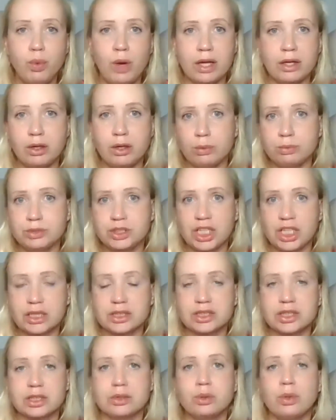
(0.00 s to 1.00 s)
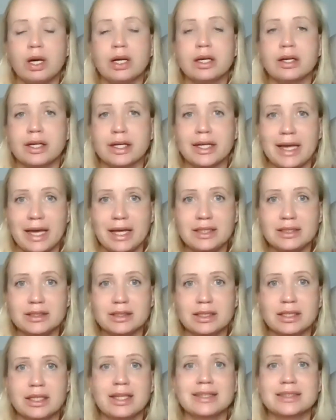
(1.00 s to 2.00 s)
1 objection you are going to get
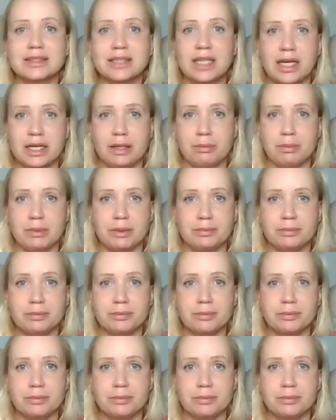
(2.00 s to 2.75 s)
is time.